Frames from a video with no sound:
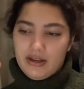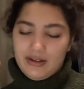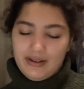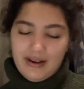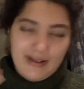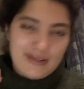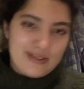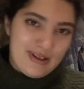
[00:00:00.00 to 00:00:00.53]

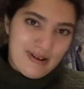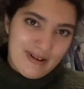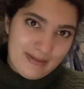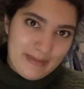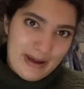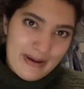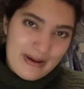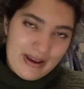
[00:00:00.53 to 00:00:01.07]
Not sorry
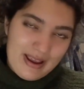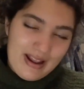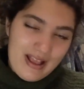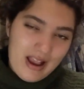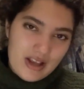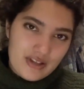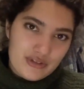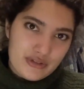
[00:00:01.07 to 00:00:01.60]
about it.
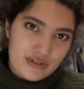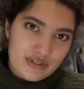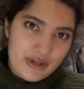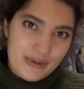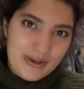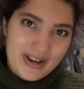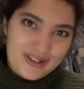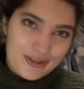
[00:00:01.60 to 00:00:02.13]
See
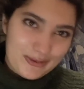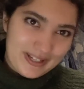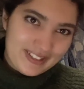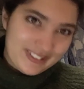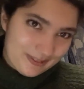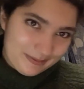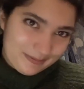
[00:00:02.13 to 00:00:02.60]
you next week.